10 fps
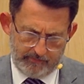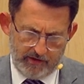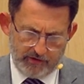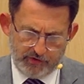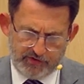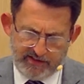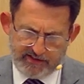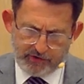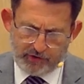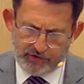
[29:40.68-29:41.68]
So
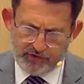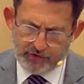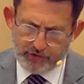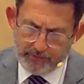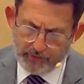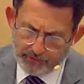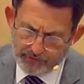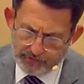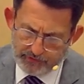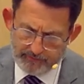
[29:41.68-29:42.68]
Jesus couldn't do
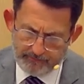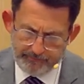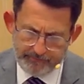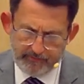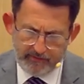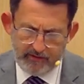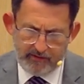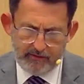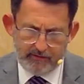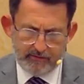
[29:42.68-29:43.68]
both
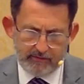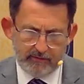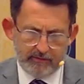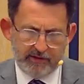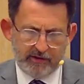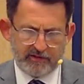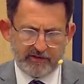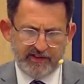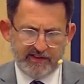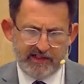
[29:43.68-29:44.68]
because if
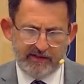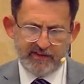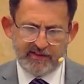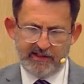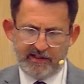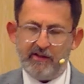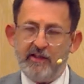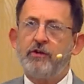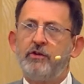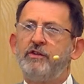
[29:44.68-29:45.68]
he saved the sinner, he
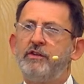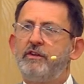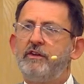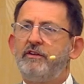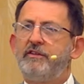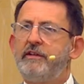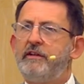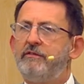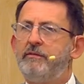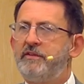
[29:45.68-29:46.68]
couldn't
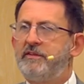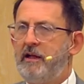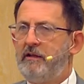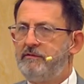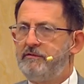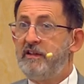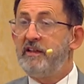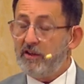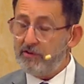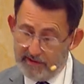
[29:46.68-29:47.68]
save himself. And
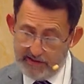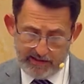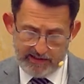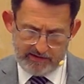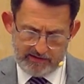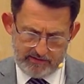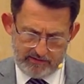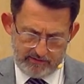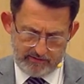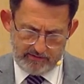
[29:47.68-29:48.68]
that's what he did.
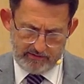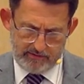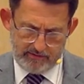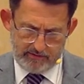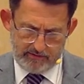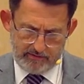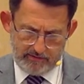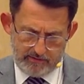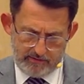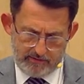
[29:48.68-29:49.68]

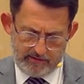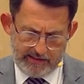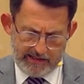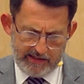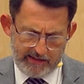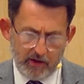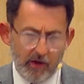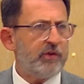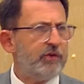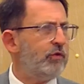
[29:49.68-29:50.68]
He died
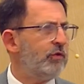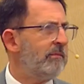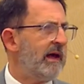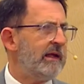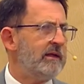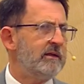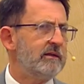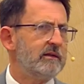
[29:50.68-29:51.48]
with you in mind,